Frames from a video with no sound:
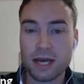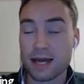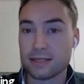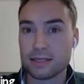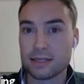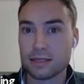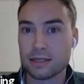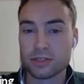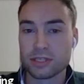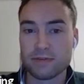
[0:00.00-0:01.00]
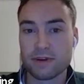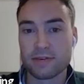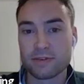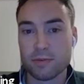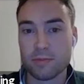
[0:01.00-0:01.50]
and doesn't even
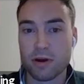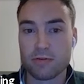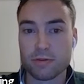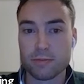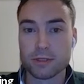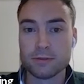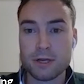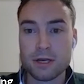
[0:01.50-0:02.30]
have to be profitable.